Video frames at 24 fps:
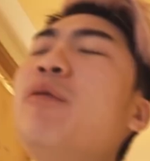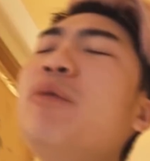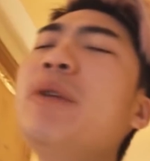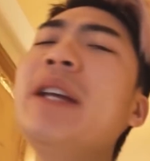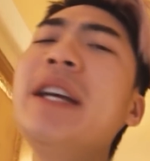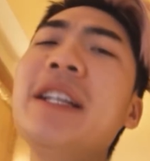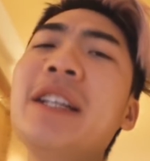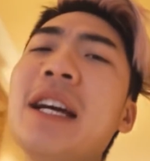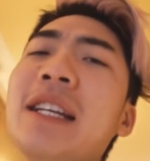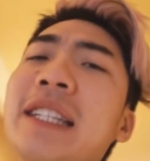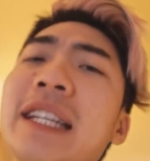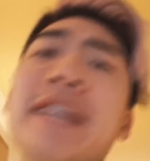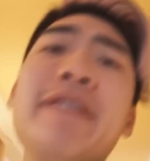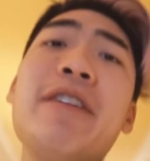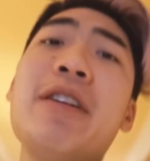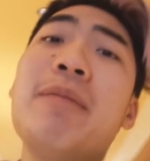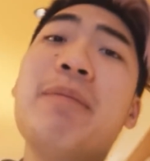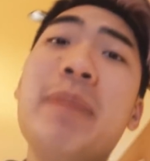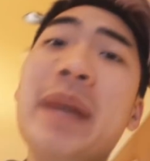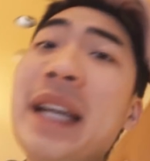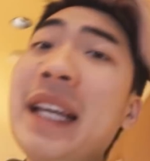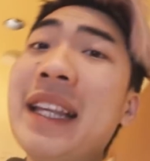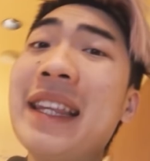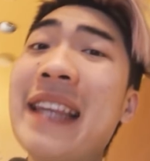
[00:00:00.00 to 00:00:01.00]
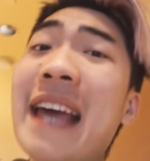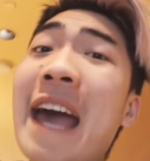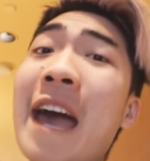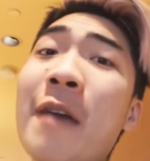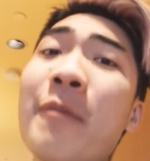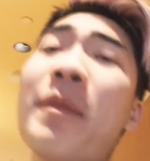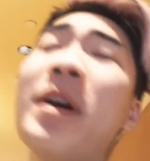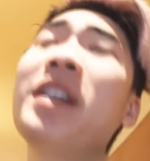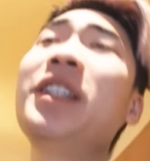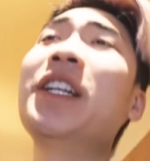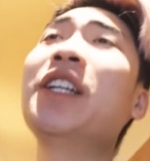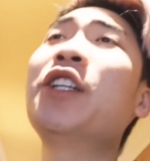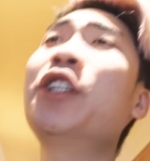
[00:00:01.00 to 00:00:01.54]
It really doesn't even mean that much.